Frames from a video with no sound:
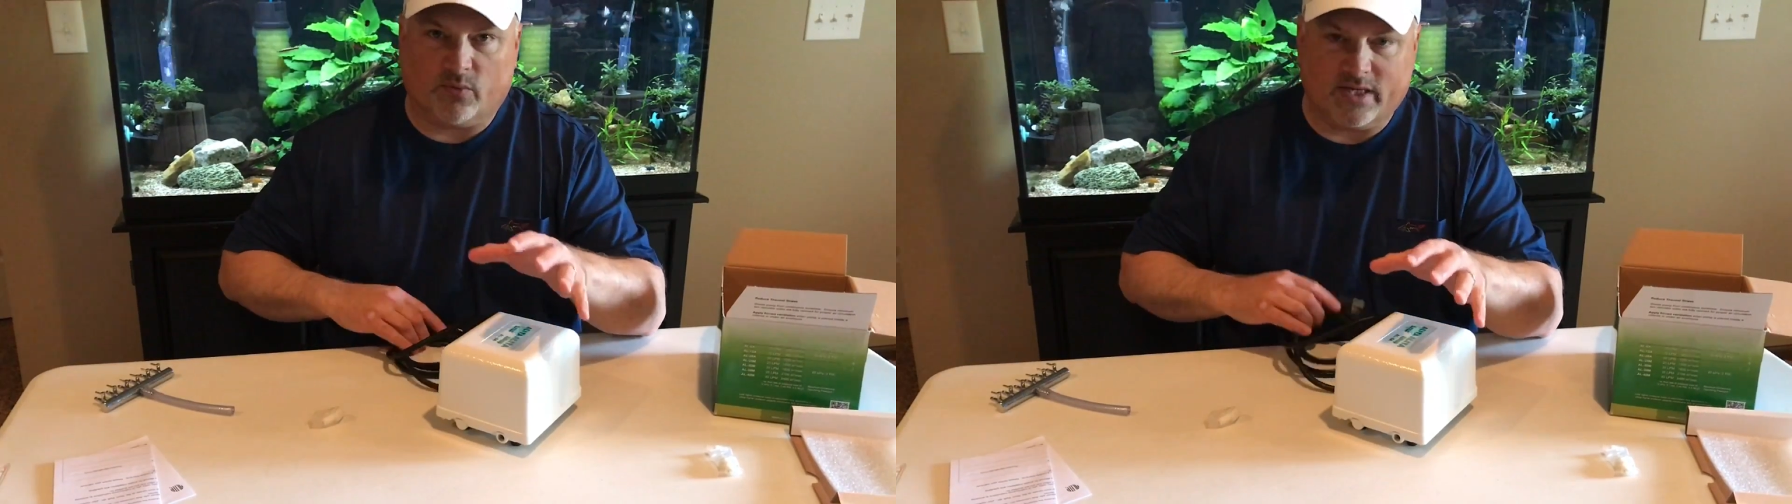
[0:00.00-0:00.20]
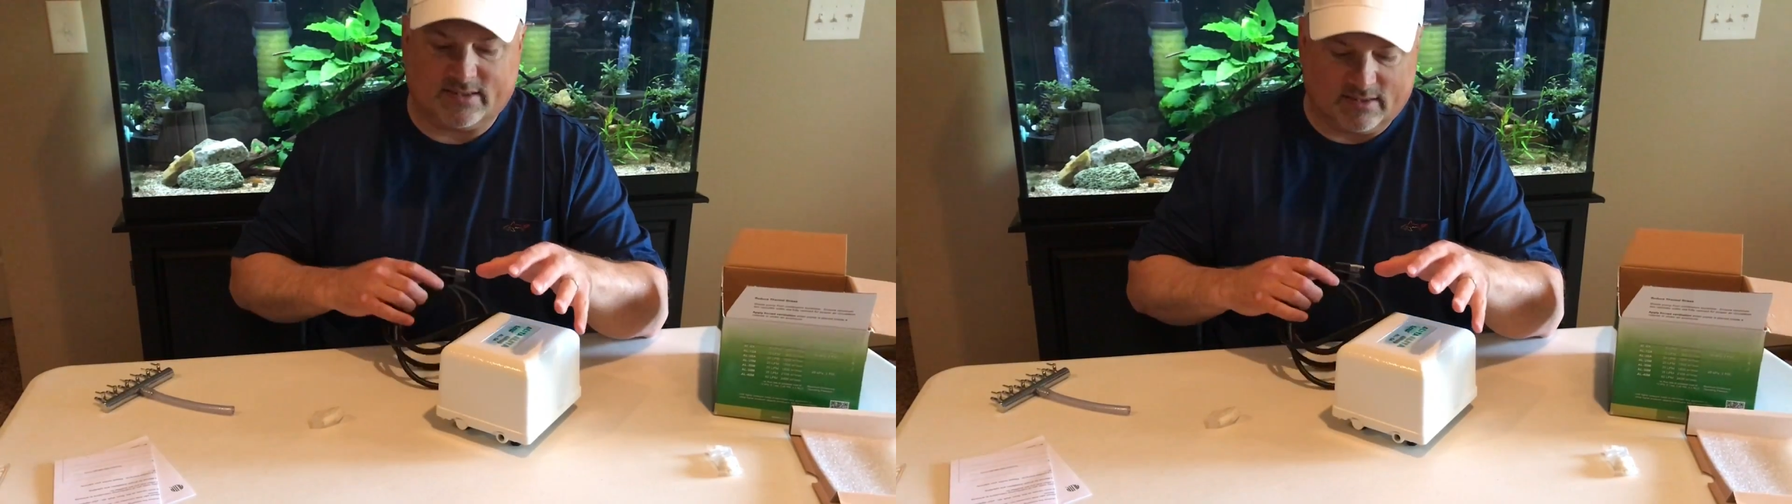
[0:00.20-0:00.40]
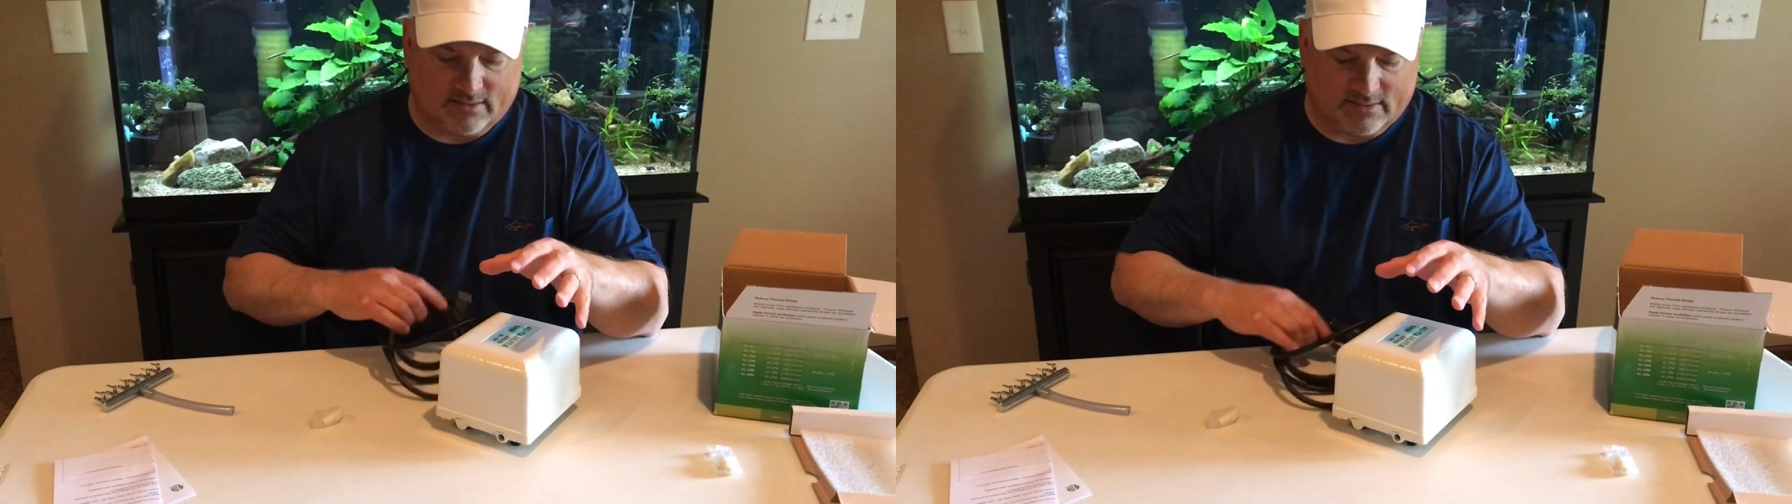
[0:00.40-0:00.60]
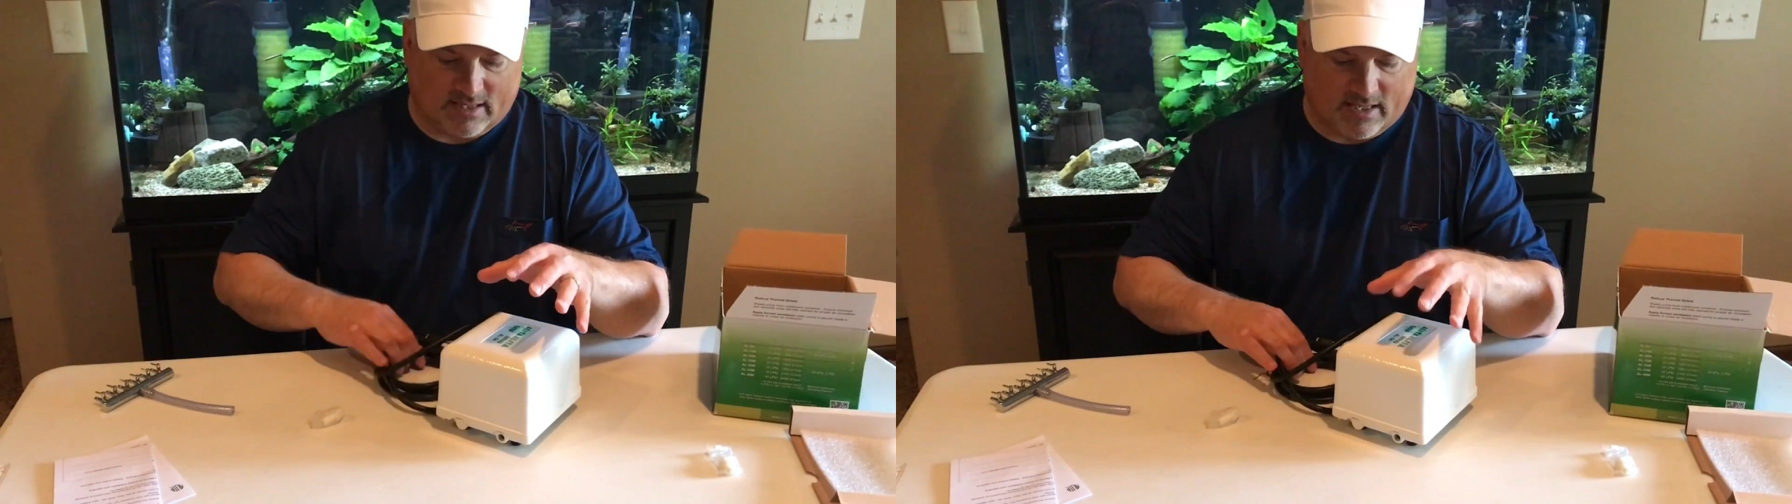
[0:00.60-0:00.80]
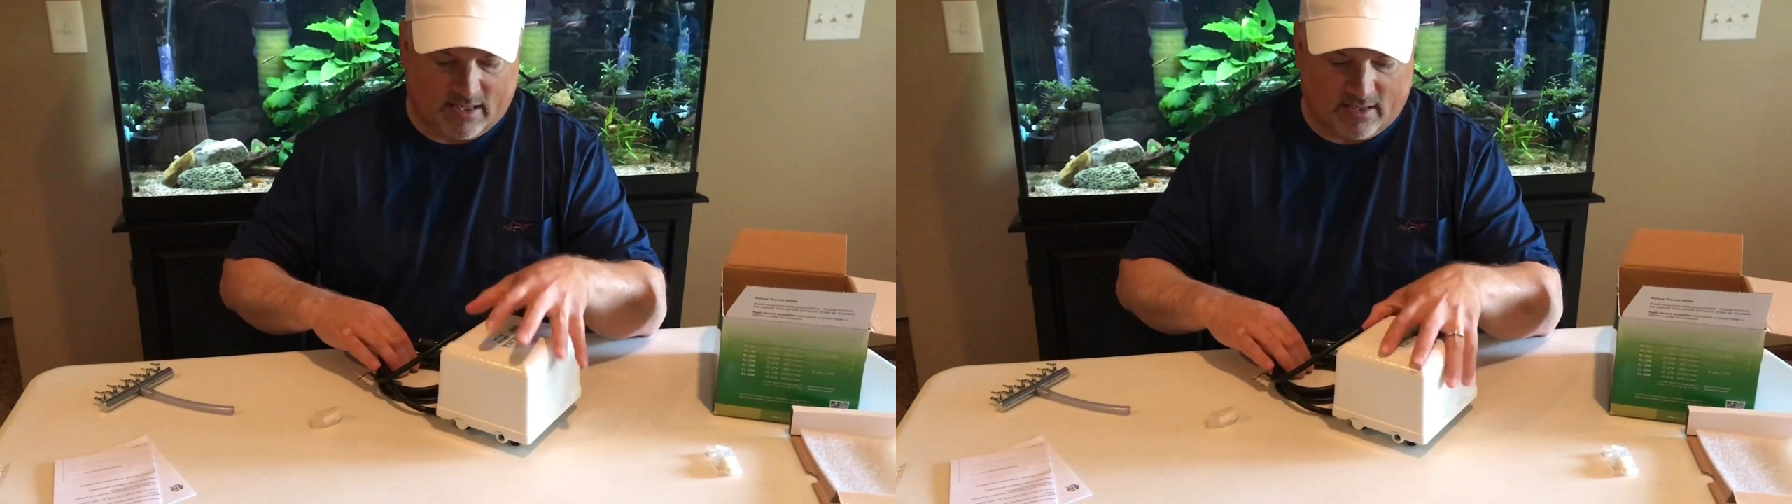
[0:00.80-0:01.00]
reasons
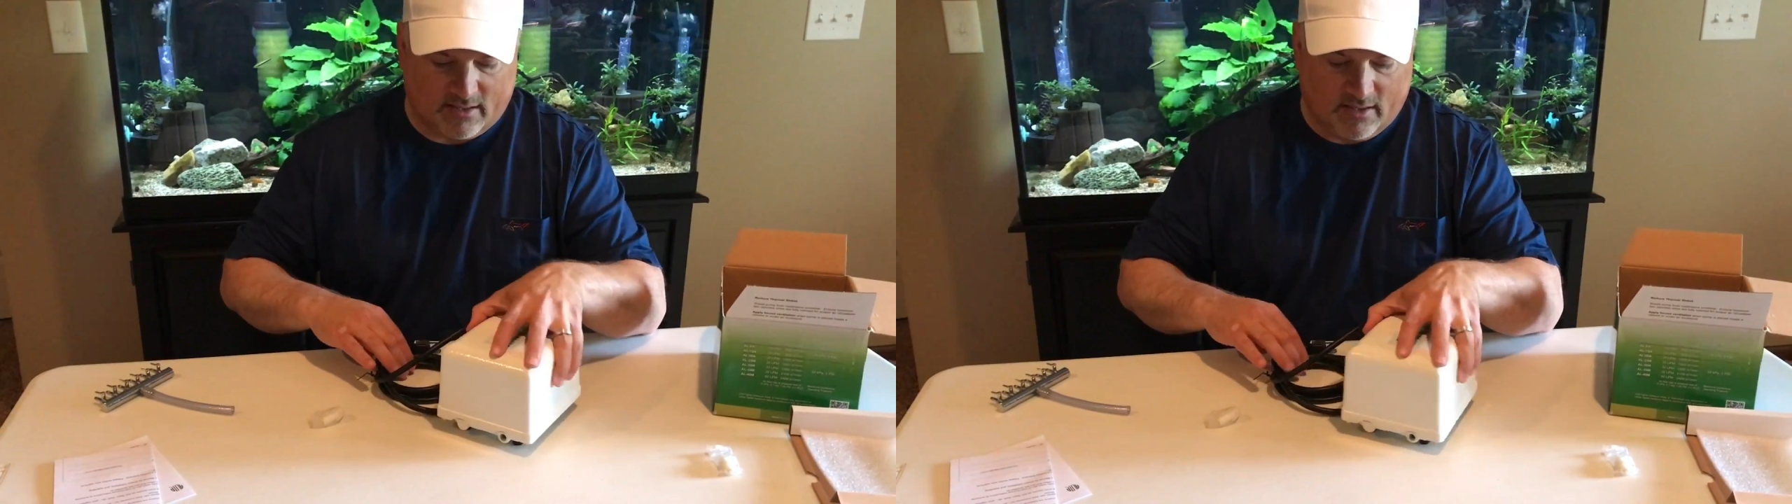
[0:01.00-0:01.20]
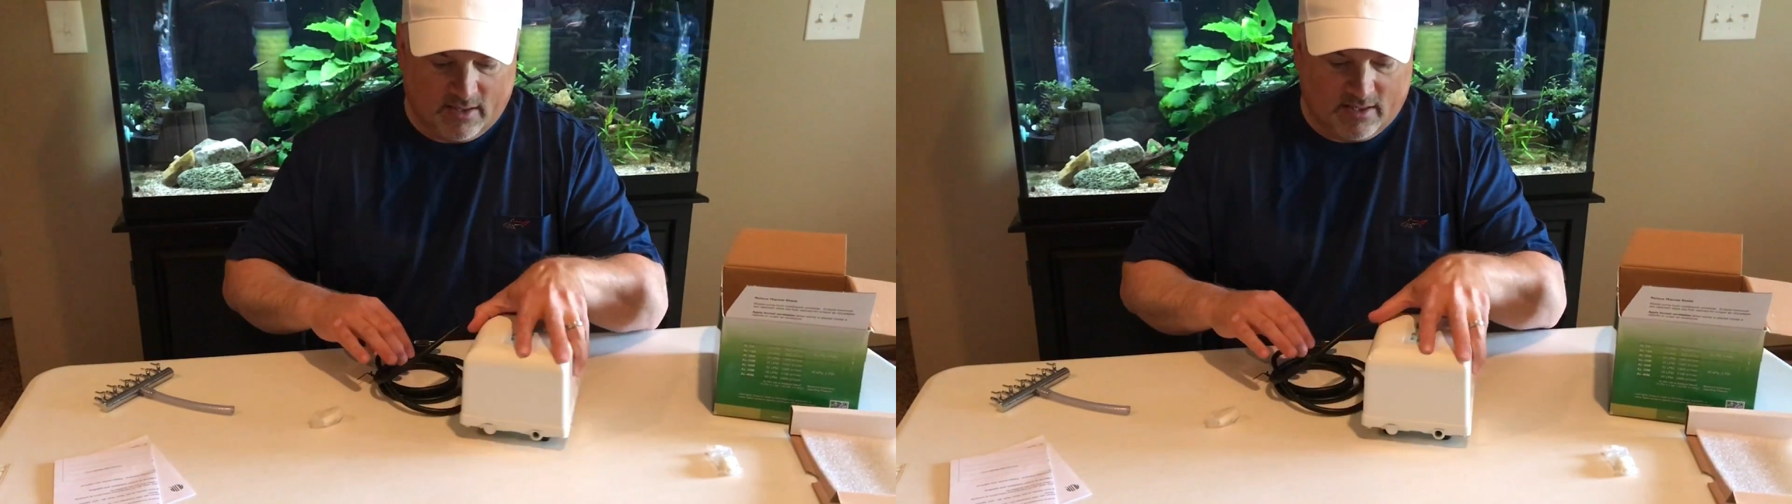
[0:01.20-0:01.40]
I